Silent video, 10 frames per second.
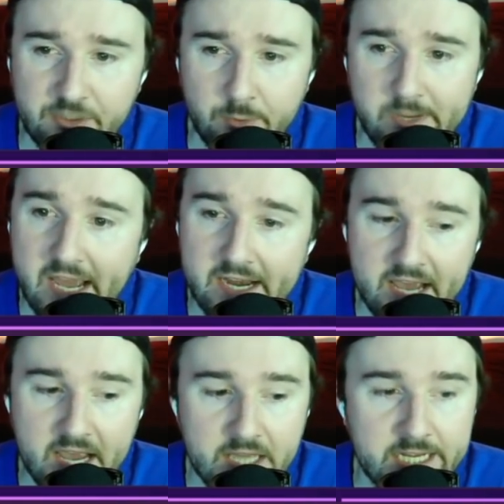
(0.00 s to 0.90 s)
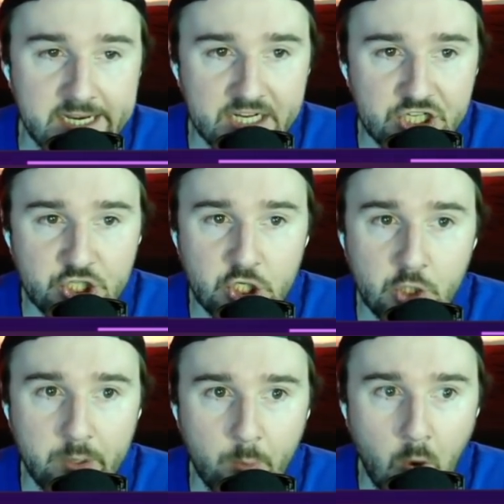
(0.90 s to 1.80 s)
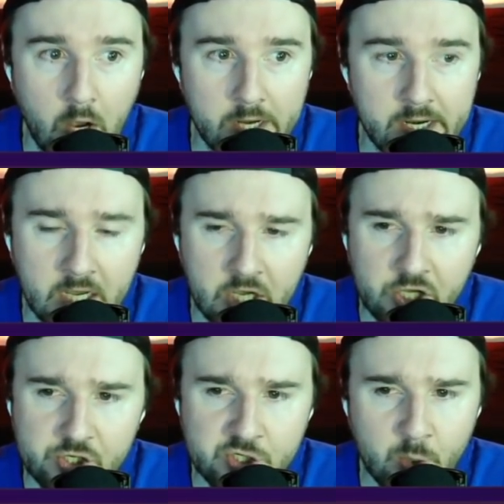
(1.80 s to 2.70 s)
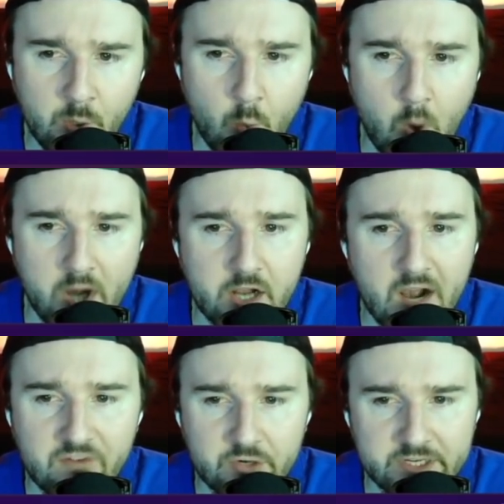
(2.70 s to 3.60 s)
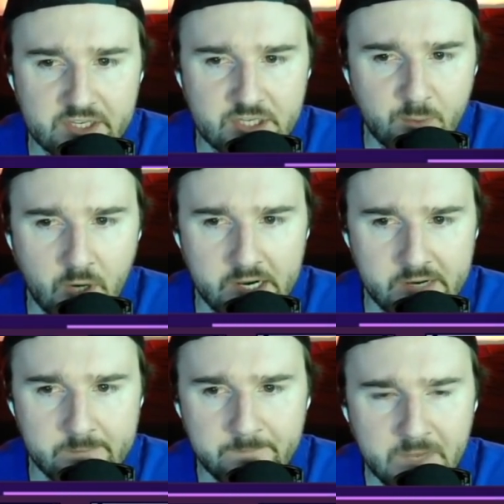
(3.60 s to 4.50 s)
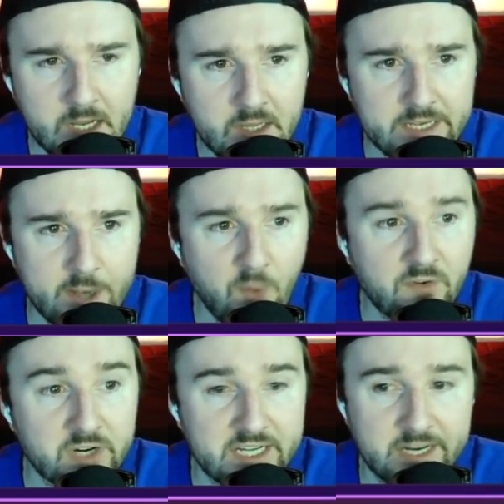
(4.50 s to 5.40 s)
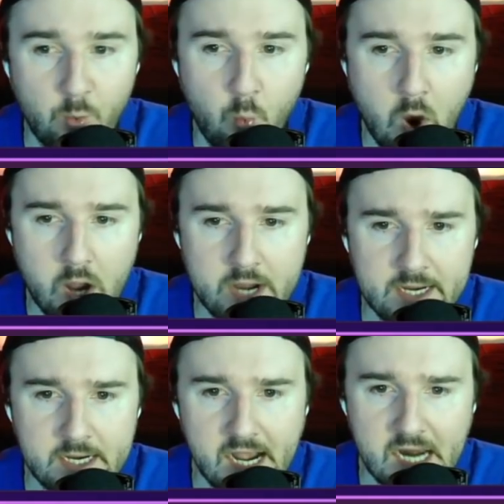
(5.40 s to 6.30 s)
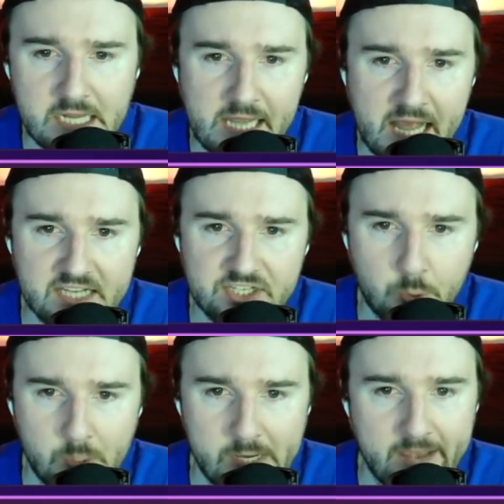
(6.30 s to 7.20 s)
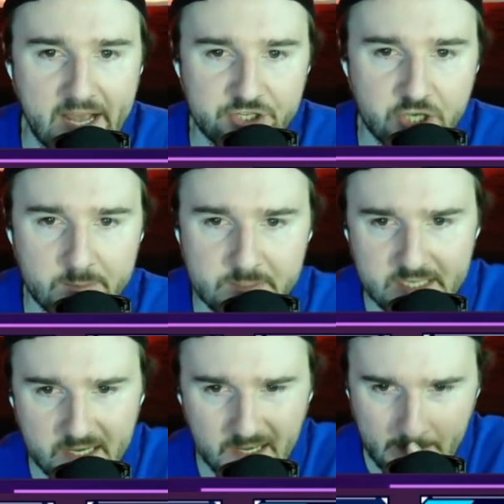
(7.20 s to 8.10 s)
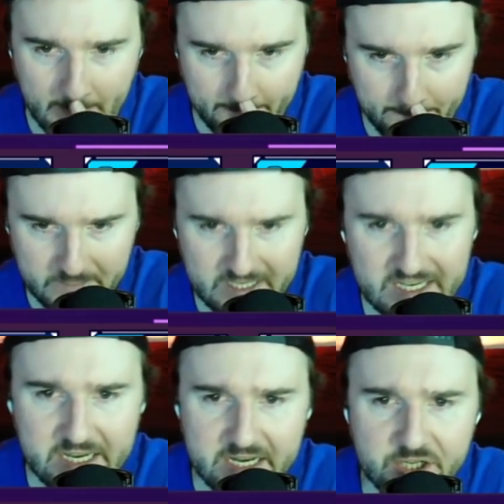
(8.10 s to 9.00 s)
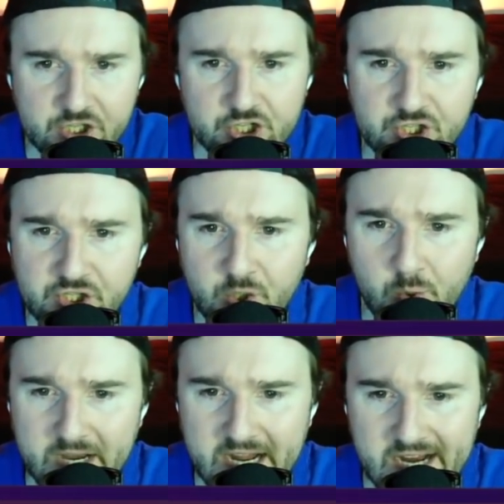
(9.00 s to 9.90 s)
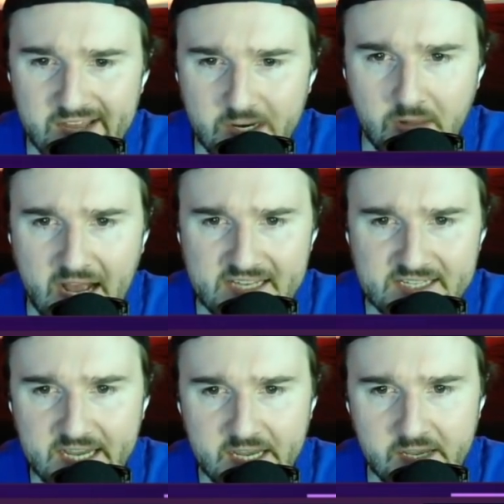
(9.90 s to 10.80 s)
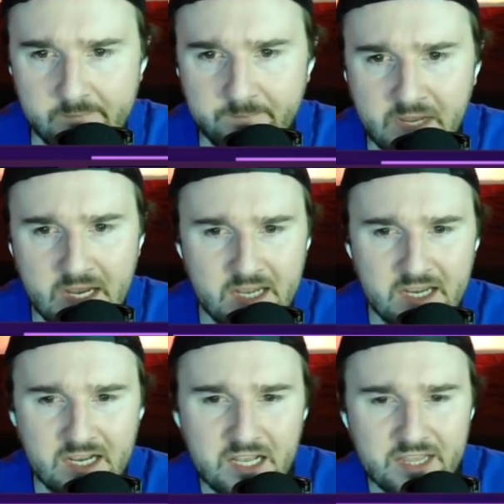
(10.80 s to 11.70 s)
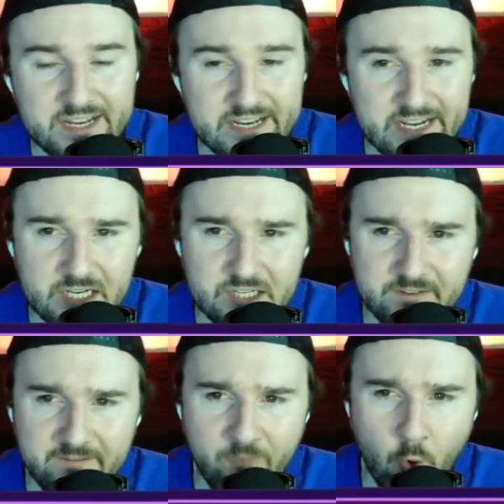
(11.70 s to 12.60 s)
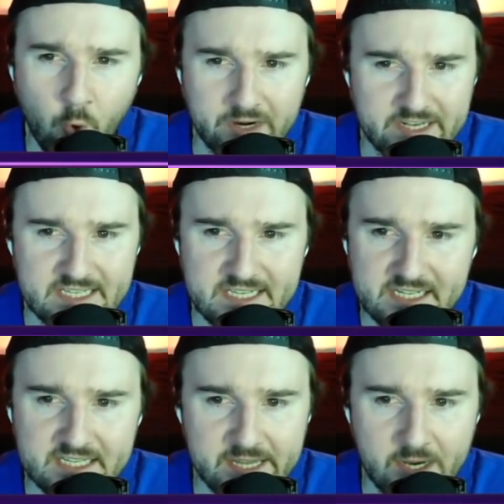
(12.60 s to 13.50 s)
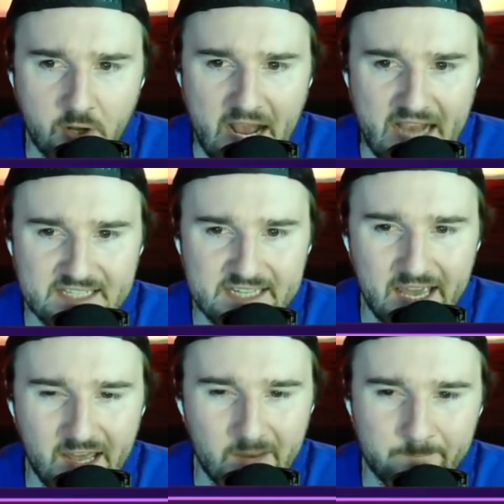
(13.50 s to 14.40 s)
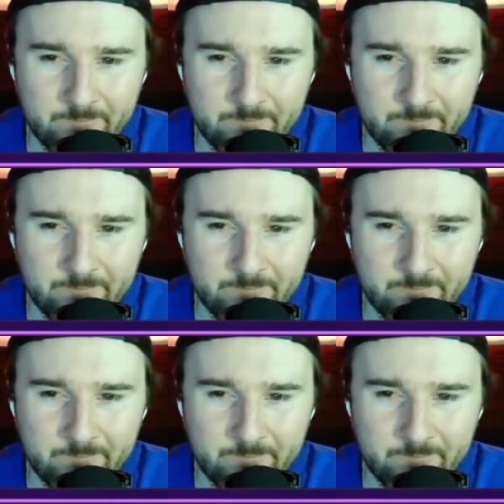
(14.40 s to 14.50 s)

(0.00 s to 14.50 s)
head to head, the Knicks 2-1, 2-1 covering the spread. The overs hit in 1 out of the last 3 matchups. Kings just 2-8 in their last 10. The Knicks 4-6 in their last 10.